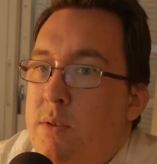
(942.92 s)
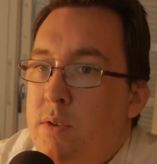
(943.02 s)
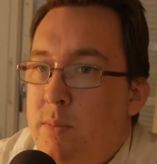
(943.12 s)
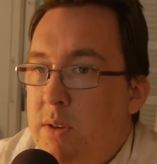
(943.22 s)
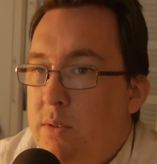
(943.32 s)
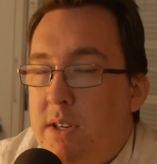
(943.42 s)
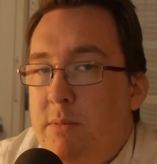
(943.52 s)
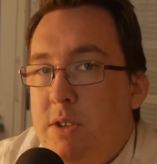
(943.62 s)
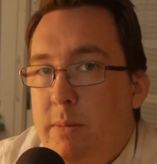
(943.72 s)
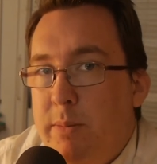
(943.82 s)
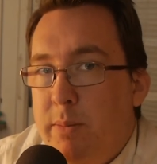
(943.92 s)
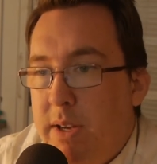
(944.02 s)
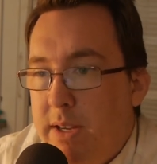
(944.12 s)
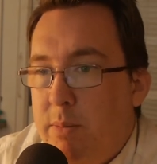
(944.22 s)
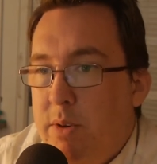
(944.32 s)
during my whole time in
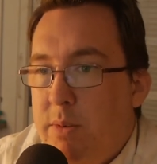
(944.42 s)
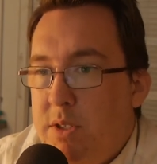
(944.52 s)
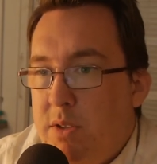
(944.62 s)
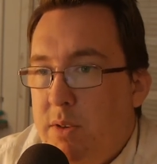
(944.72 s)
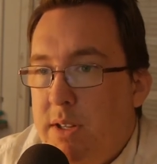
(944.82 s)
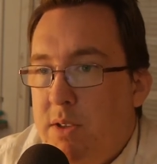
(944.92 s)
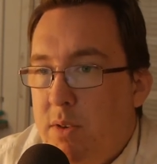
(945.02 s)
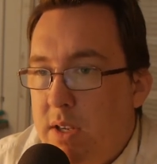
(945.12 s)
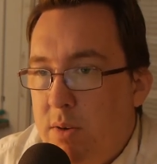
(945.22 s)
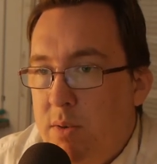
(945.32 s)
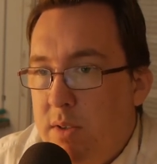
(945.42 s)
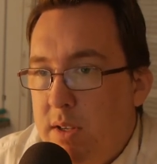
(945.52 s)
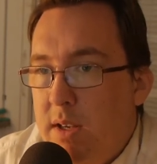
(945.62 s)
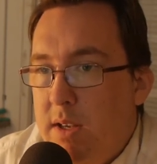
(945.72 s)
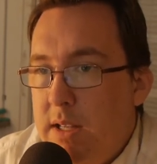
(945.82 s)
Japan, I pretty much saw it at Don
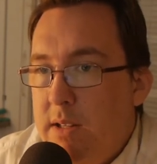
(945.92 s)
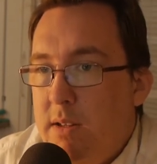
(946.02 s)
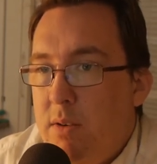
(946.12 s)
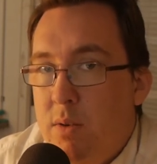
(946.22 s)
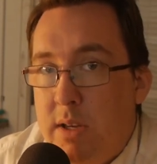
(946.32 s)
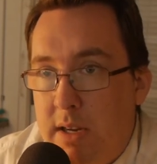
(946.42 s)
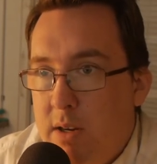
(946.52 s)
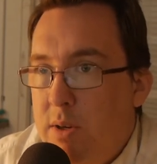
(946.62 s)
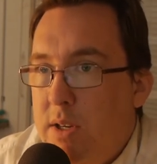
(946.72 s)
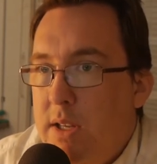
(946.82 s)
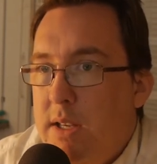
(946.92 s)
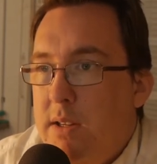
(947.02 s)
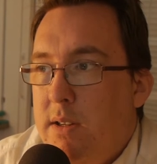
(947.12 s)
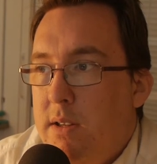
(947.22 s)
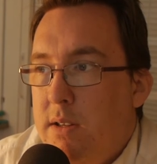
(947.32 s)
Quixote in Okinawa,
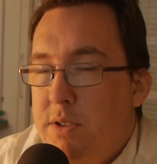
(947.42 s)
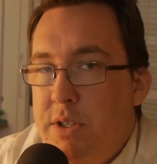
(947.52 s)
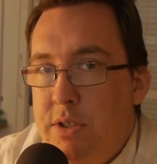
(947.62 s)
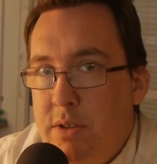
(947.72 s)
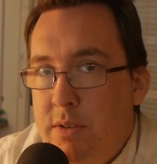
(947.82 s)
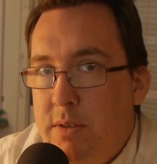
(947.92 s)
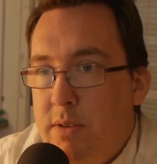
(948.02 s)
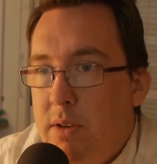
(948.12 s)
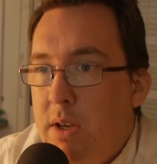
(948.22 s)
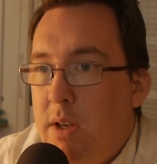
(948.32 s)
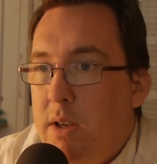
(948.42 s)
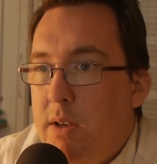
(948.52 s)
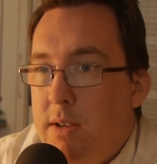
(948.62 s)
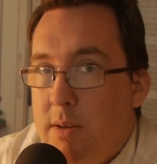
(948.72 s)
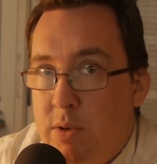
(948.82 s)
in Shinjuku,
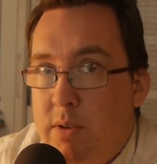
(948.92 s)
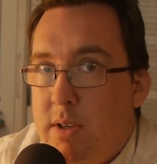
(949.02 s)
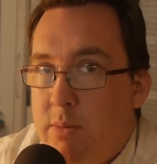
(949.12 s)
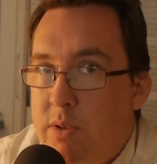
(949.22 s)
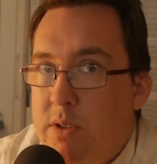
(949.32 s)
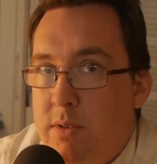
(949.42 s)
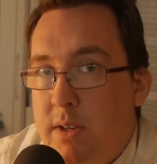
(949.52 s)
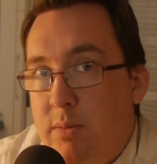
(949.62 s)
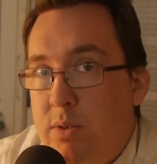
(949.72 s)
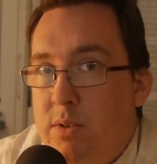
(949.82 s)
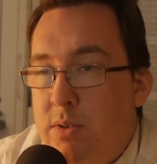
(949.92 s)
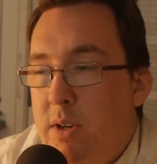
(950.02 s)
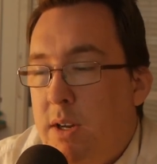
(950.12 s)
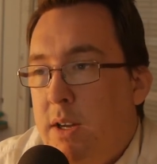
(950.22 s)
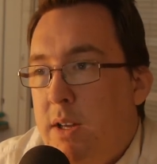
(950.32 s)
Kabukicho, Kamurocho,
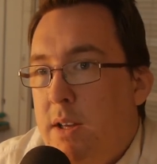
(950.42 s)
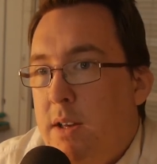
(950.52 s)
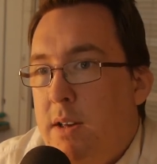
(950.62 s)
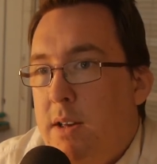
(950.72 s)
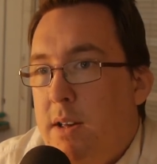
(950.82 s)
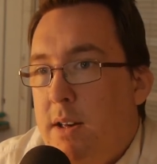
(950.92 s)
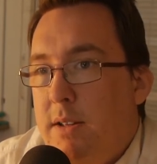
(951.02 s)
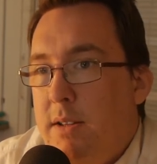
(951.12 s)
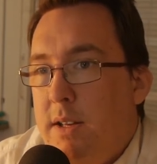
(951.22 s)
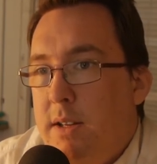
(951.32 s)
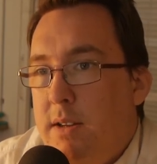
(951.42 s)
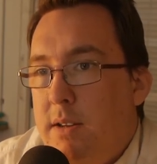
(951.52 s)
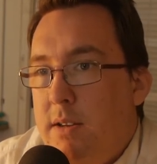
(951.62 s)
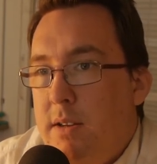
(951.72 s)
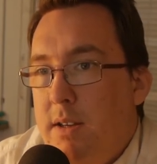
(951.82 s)
and
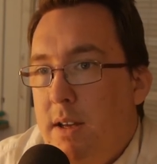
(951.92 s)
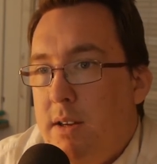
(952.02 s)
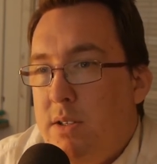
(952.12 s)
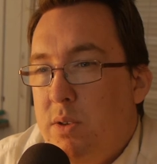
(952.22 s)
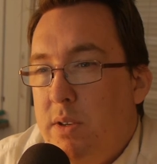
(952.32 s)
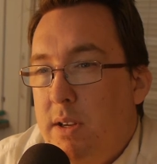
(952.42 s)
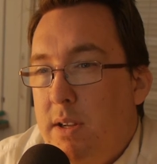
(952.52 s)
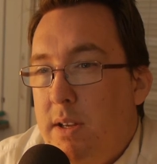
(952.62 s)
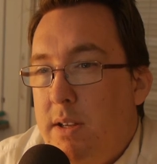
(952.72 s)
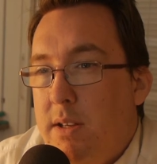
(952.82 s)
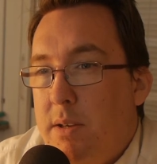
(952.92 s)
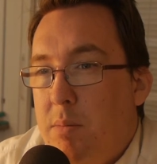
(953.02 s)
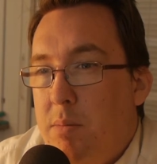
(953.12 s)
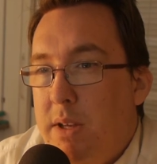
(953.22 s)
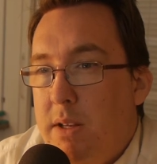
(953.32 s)
then I saw it in like
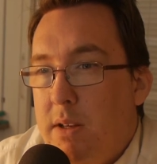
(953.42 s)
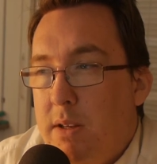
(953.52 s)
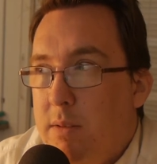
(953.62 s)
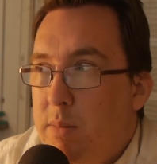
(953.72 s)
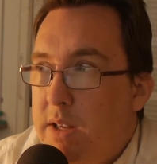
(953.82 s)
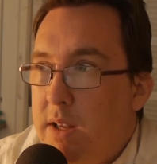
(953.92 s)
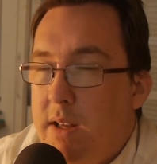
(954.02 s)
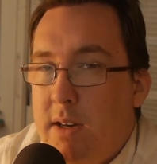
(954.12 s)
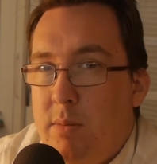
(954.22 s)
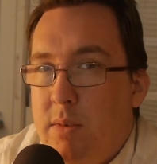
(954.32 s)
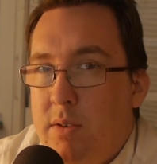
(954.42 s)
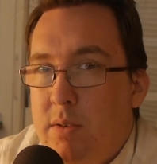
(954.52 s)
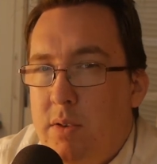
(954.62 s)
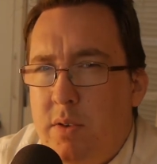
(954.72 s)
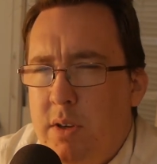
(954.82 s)
a big camera
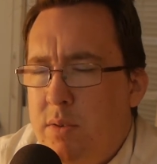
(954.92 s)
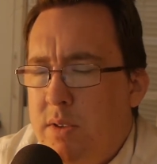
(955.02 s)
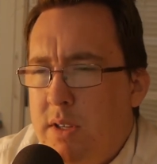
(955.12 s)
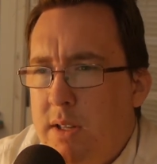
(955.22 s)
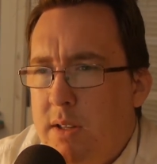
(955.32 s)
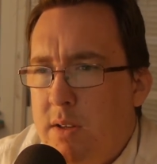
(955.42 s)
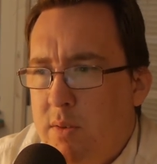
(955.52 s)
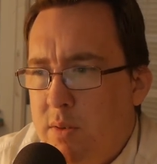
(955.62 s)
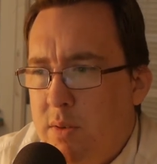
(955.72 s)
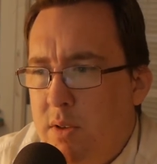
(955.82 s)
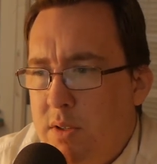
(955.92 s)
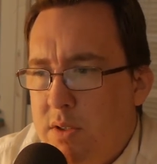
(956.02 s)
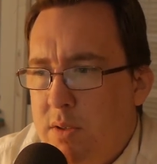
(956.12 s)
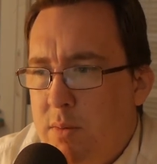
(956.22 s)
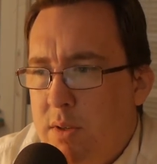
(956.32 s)
or Don Quixote in Kyoto
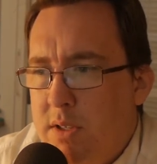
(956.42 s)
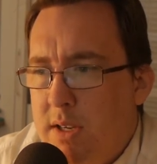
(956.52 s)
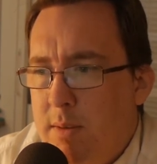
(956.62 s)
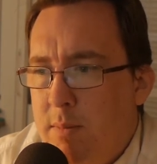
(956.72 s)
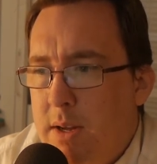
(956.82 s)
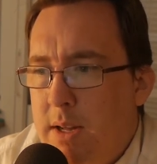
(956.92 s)
also one time,